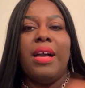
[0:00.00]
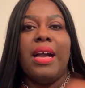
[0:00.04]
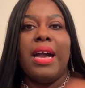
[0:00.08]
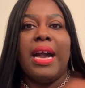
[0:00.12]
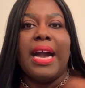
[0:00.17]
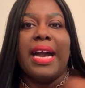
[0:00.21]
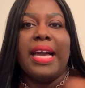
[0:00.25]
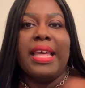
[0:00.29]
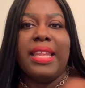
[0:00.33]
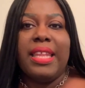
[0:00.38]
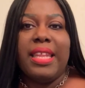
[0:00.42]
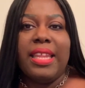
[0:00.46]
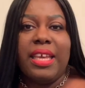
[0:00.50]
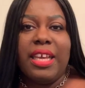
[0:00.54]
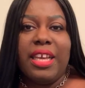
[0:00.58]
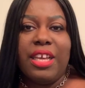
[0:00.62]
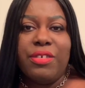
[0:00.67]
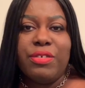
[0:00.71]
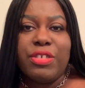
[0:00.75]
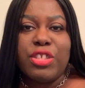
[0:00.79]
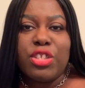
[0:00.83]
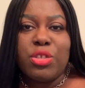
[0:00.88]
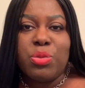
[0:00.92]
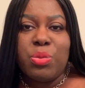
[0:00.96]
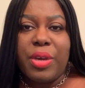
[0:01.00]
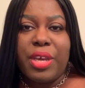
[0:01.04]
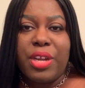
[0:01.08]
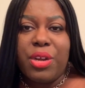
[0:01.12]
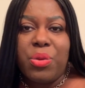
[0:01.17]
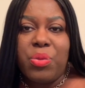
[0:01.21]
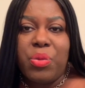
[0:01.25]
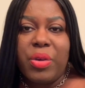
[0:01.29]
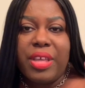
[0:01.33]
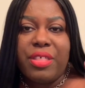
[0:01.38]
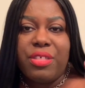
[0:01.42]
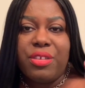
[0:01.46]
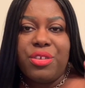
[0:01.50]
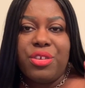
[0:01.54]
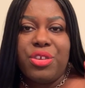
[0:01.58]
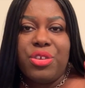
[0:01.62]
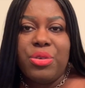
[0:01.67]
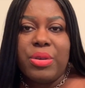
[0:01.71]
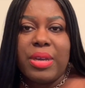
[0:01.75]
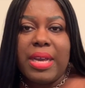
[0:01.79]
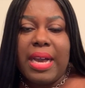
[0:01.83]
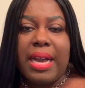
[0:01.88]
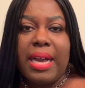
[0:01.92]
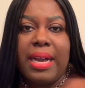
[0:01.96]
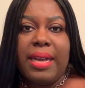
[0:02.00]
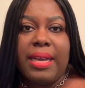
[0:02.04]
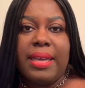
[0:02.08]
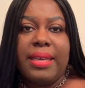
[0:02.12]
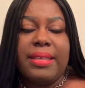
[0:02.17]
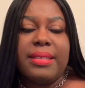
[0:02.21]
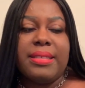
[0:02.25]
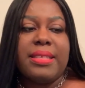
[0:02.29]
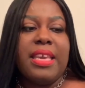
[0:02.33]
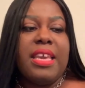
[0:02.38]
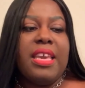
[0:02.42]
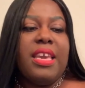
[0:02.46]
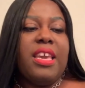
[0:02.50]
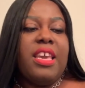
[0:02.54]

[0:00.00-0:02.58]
I love sweater weather, you guys.